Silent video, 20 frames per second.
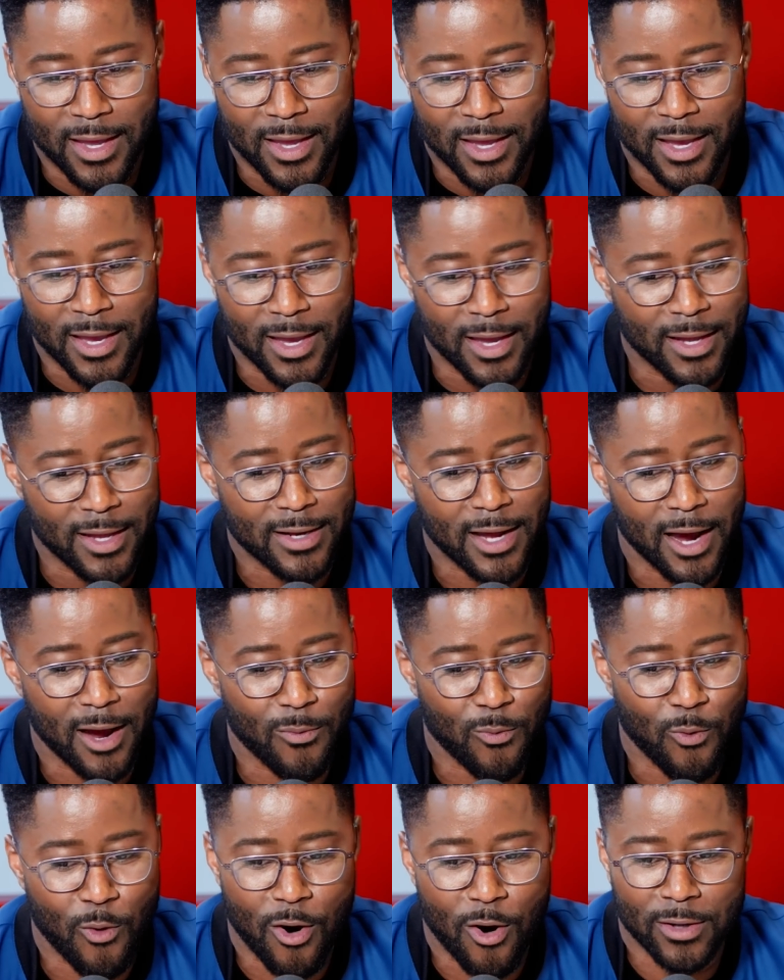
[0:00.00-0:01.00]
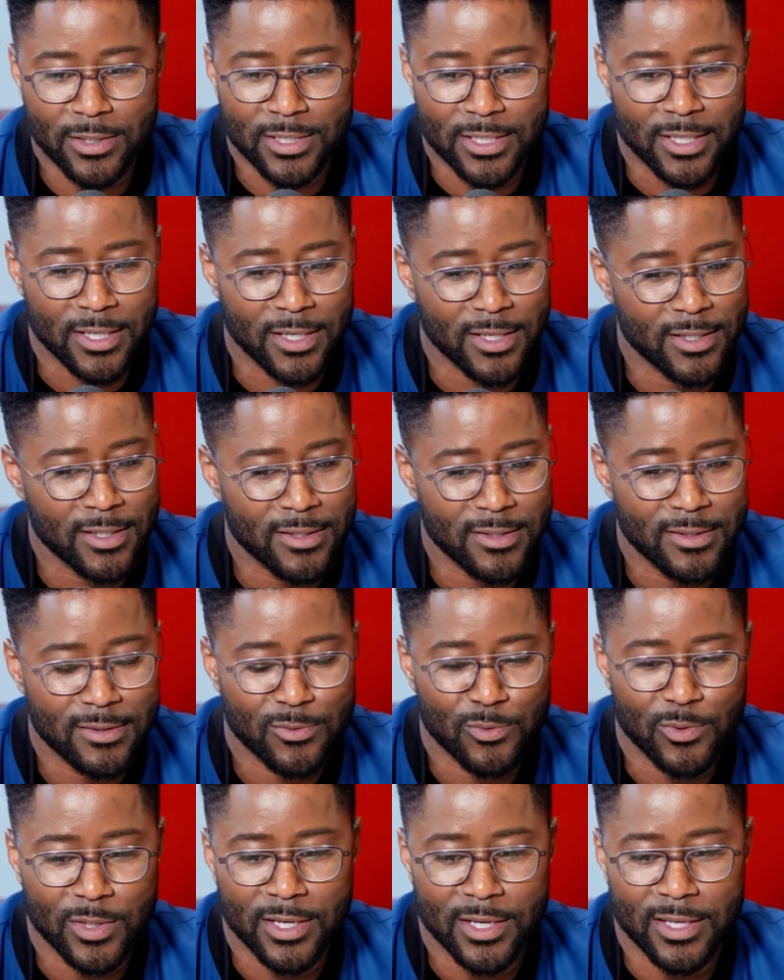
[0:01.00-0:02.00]
And I walked in
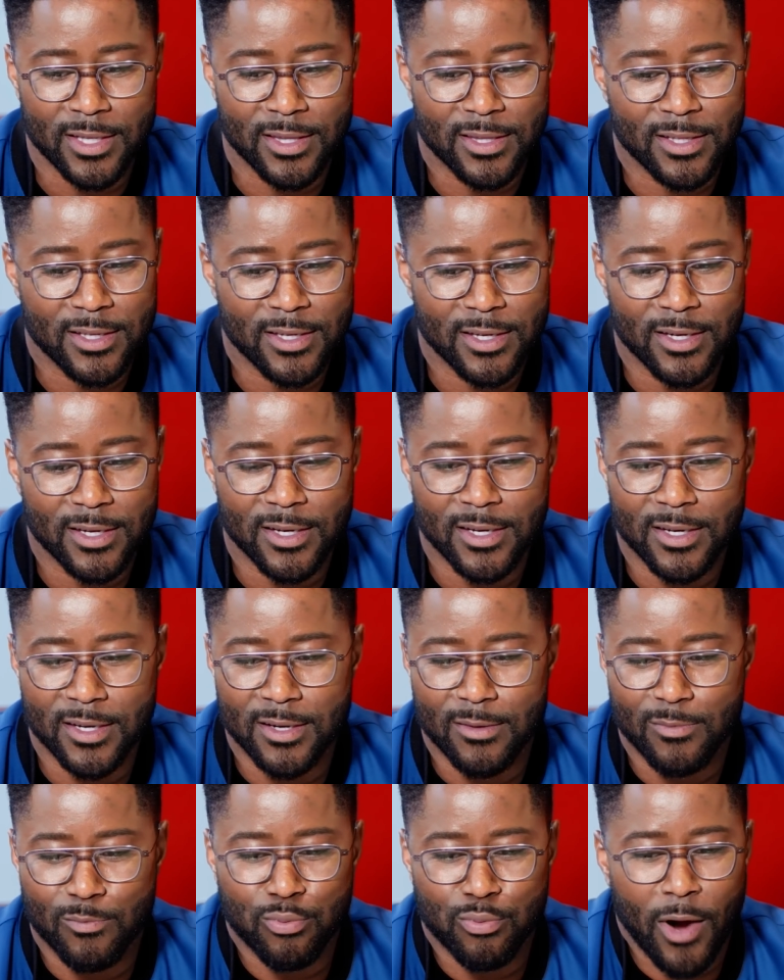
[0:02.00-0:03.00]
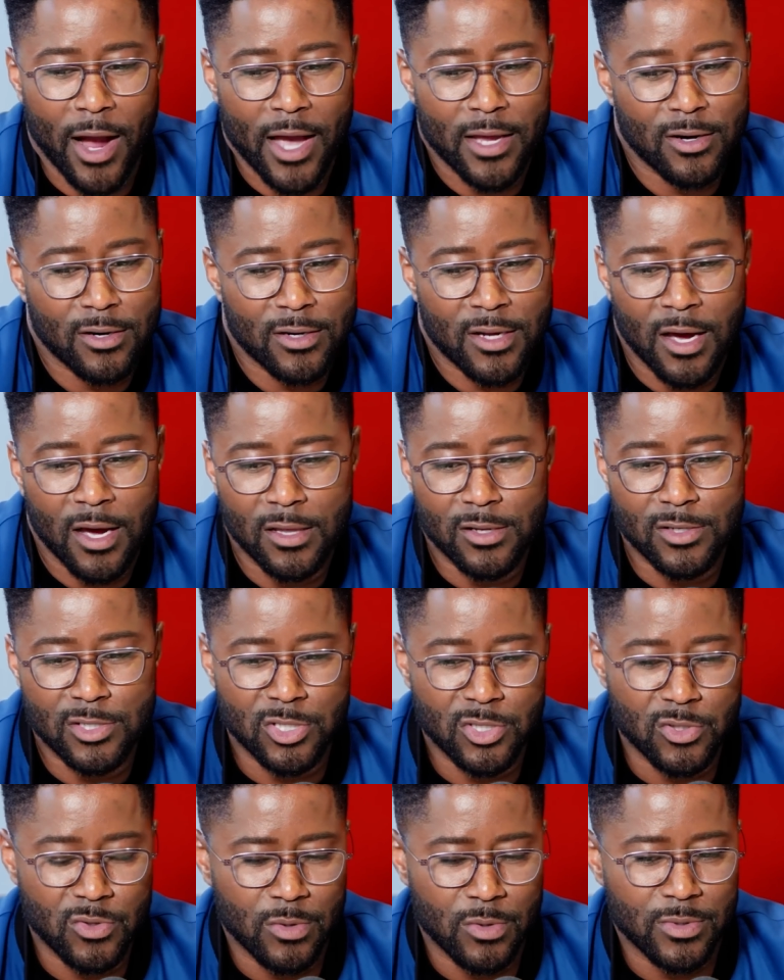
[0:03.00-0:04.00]
with a brighter color
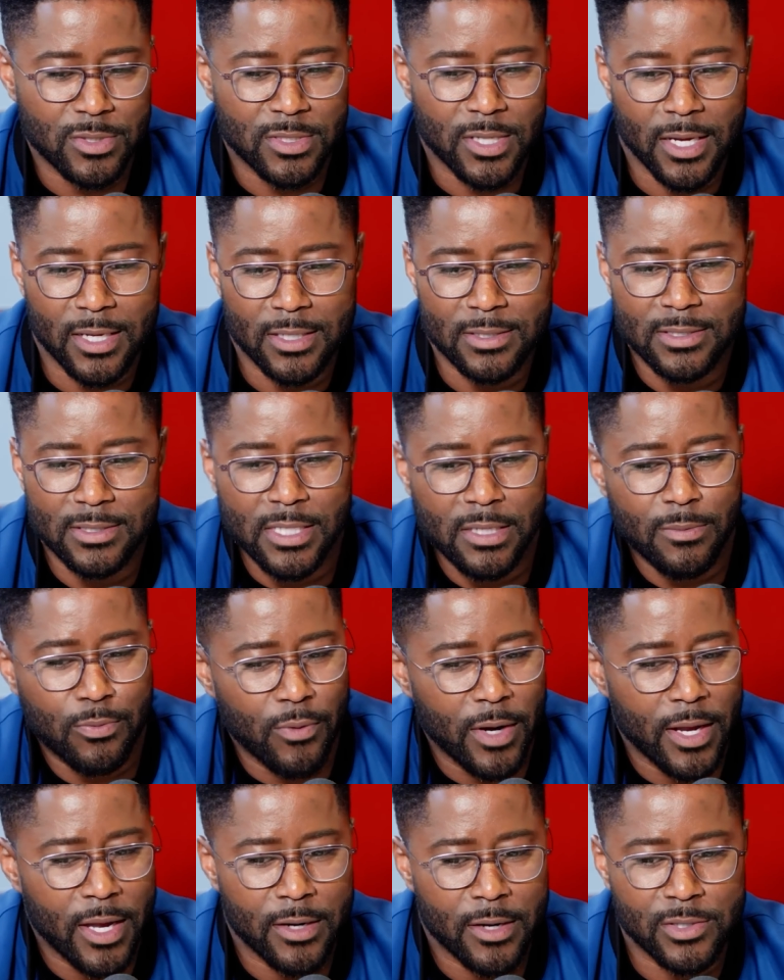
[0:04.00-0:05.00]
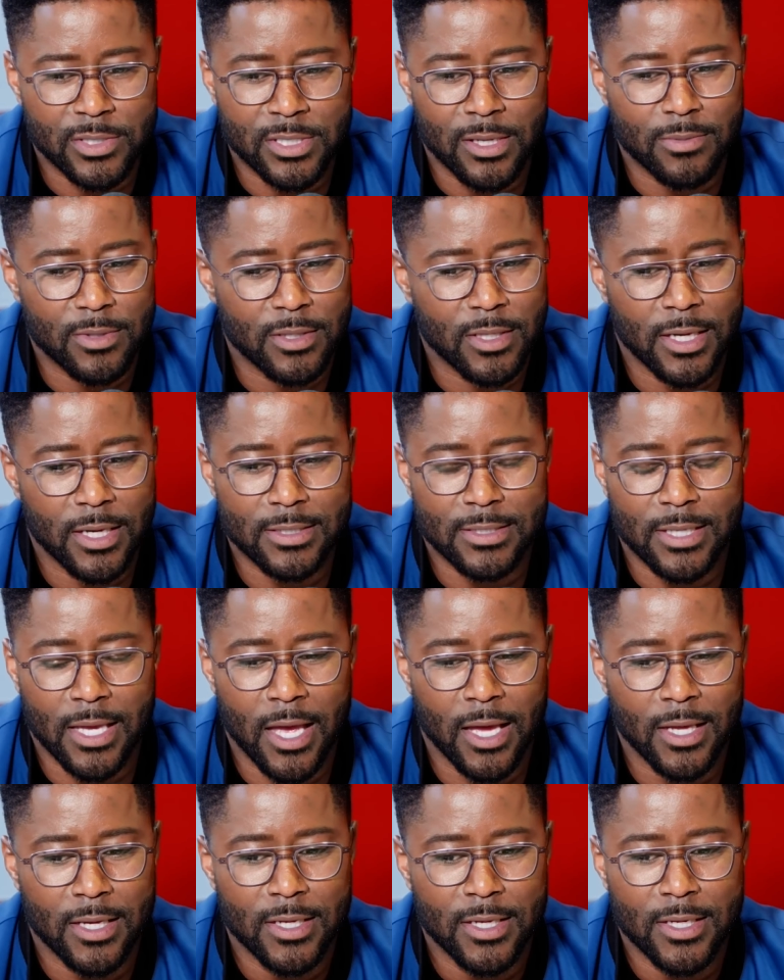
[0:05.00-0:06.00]
suit. It was like a deep red or something like
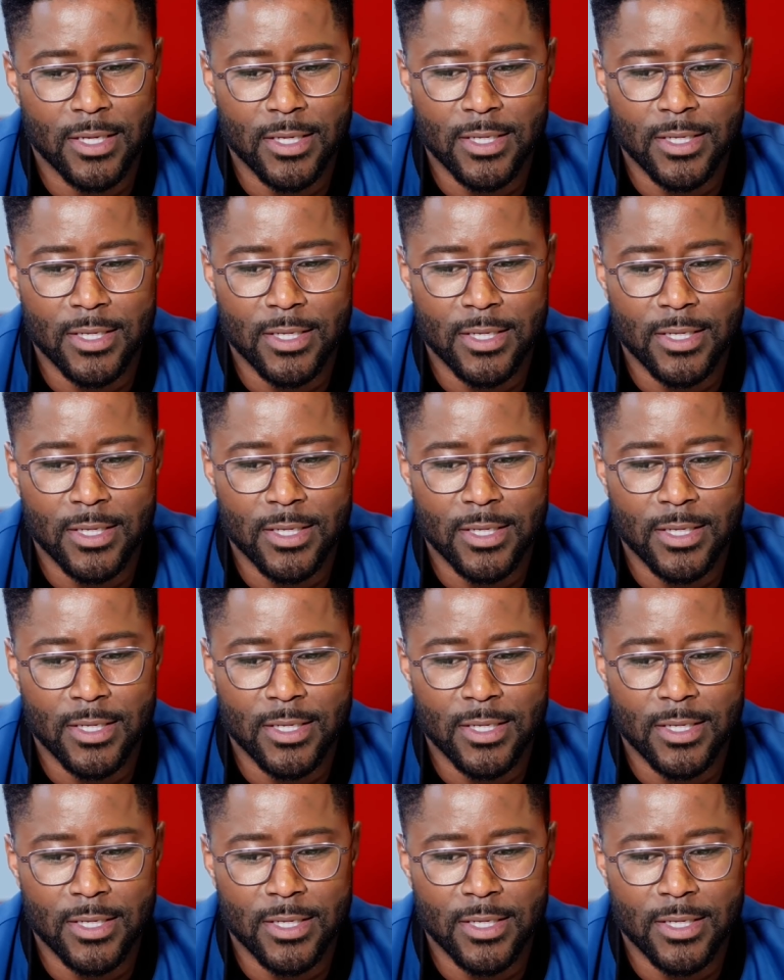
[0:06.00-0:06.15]
that.